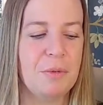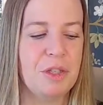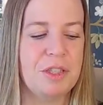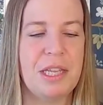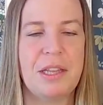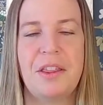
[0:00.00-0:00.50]
I would
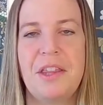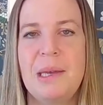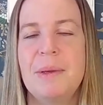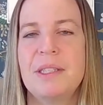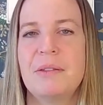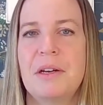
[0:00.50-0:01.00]
just say the
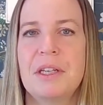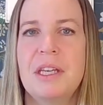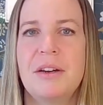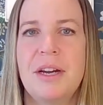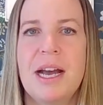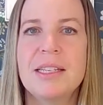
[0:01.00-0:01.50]
theme is around
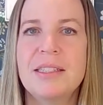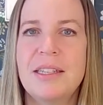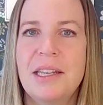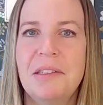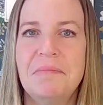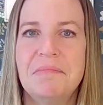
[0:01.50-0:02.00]

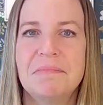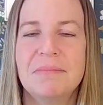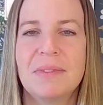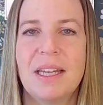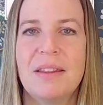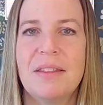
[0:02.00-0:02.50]
curiosity,
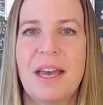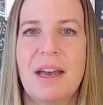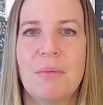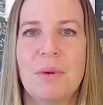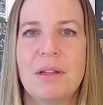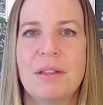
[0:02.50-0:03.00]
and
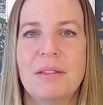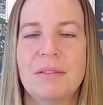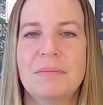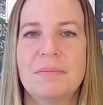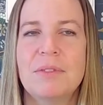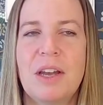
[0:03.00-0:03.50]
that
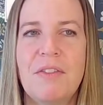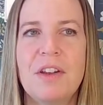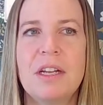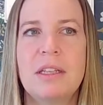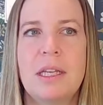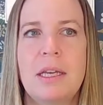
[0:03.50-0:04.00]
will
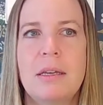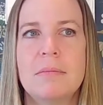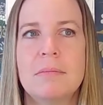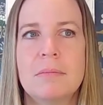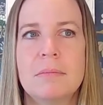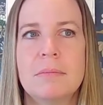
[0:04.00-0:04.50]
definitely
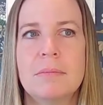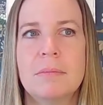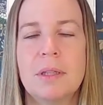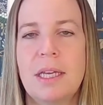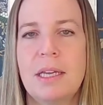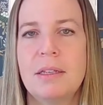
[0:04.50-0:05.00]

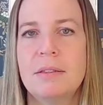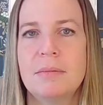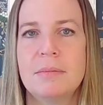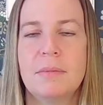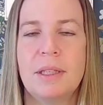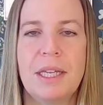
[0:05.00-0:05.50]
lead
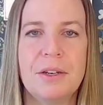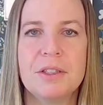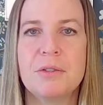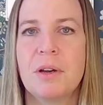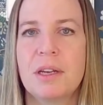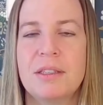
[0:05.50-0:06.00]
leaders
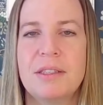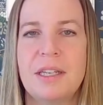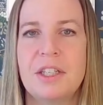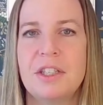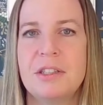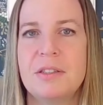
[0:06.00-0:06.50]
and
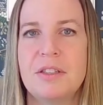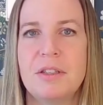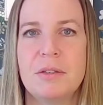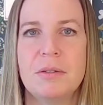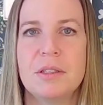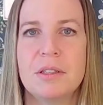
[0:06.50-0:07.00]
organizations
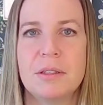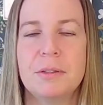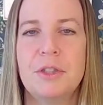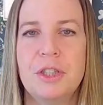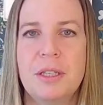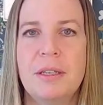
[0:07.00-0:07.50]
to a
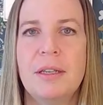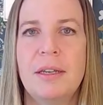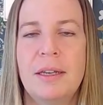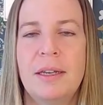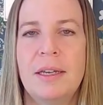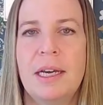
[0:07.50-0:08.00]
solution.
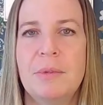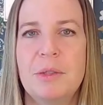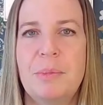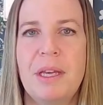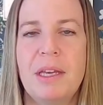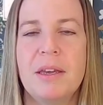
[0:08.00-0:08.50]
I'm
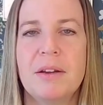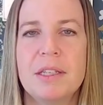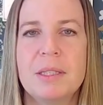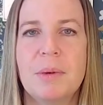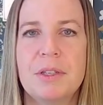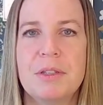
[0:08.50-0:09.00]
just being
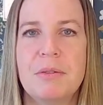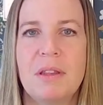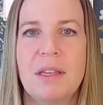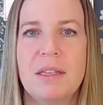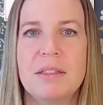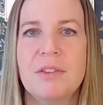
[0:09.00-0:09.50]
curious about doing
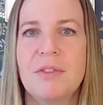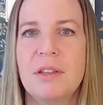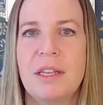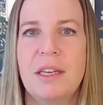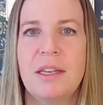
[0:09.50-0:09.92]
things differently.